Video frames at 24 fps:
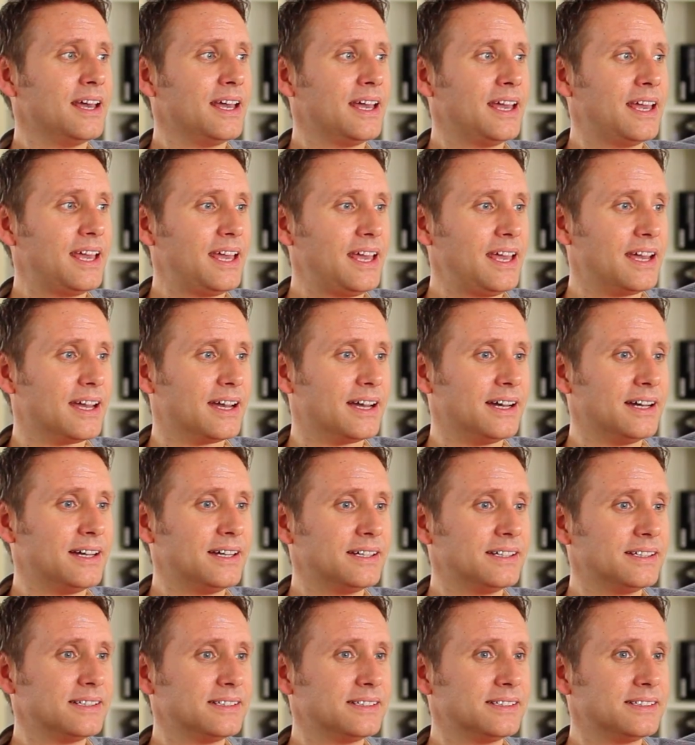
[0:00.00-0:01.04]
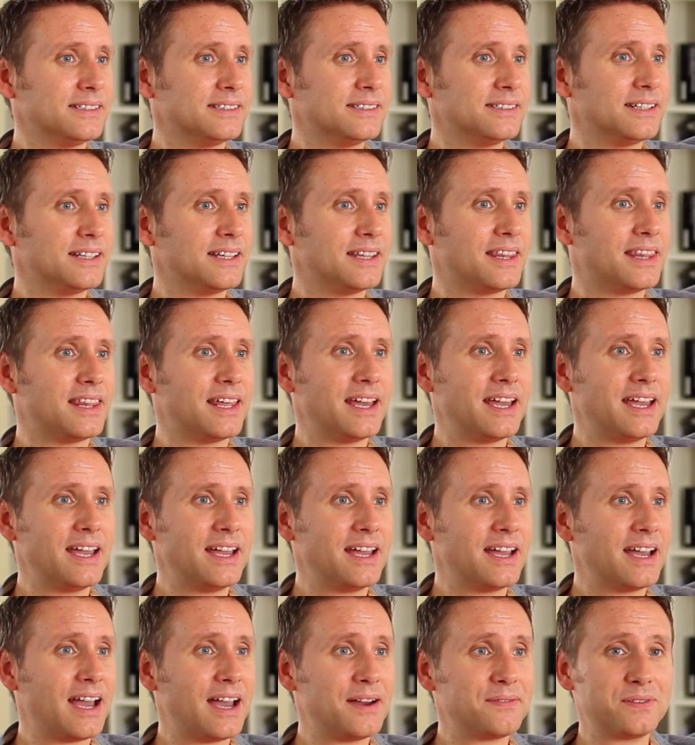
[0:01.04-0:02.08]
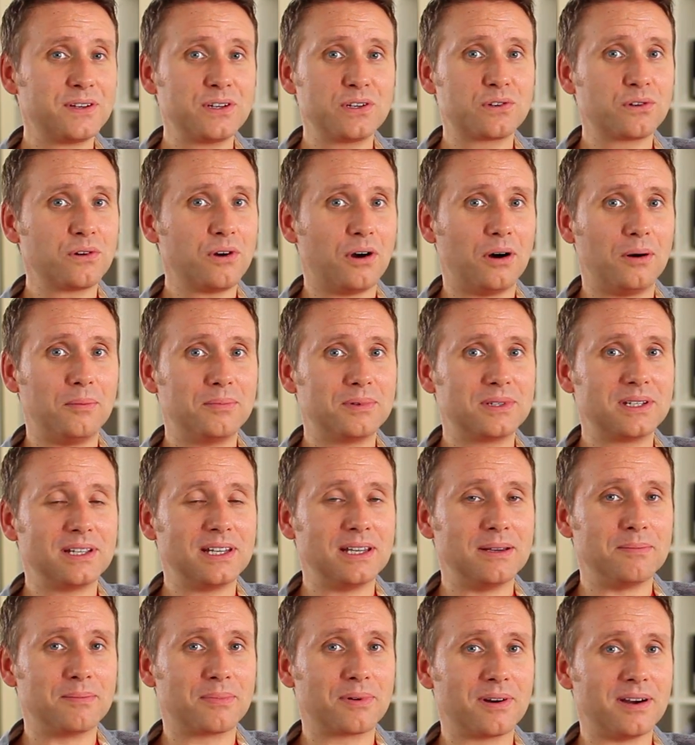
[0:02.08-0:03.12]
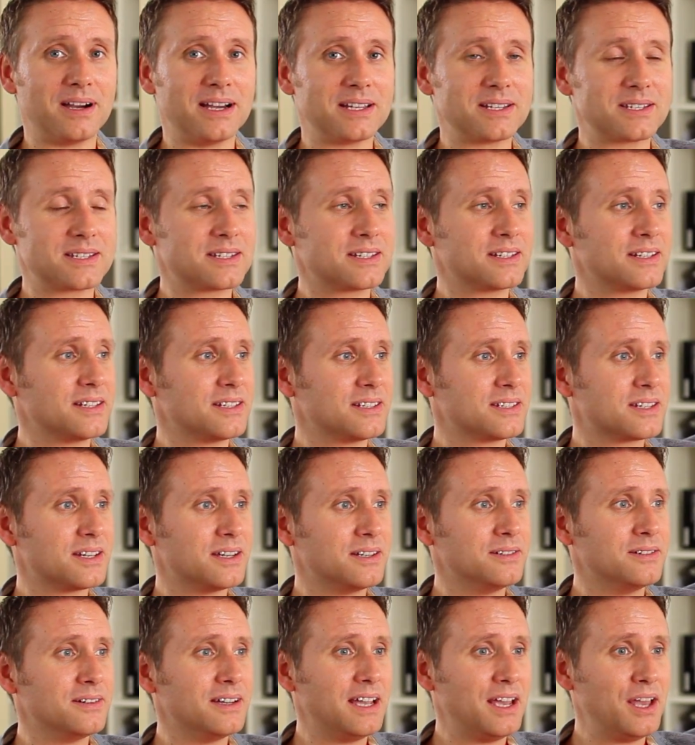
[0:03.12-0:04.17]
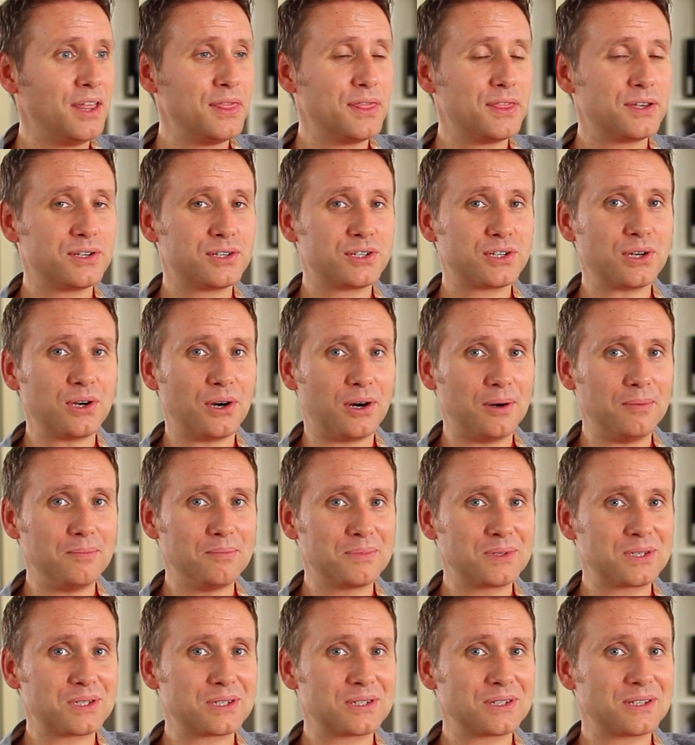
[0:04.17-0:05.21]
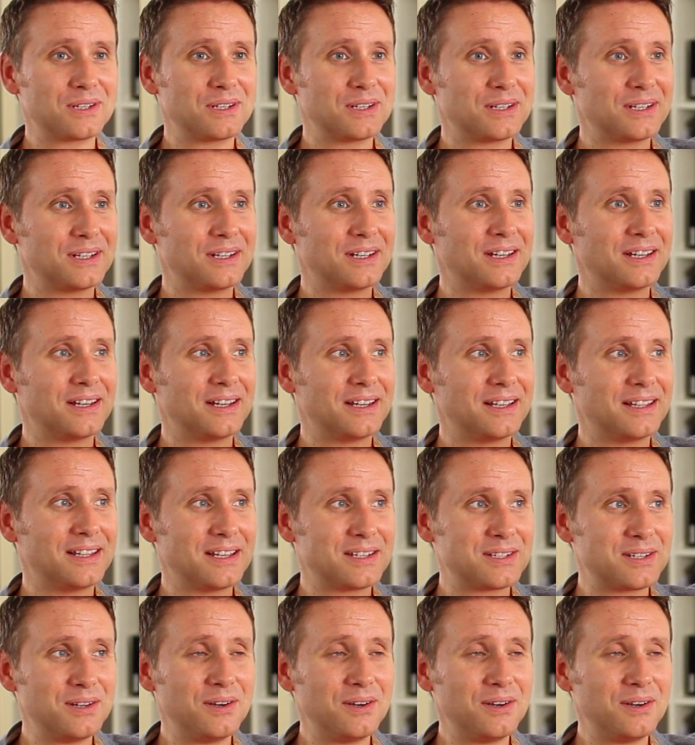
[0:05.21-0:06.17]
here they haven't dropped in price. So in the shops, there's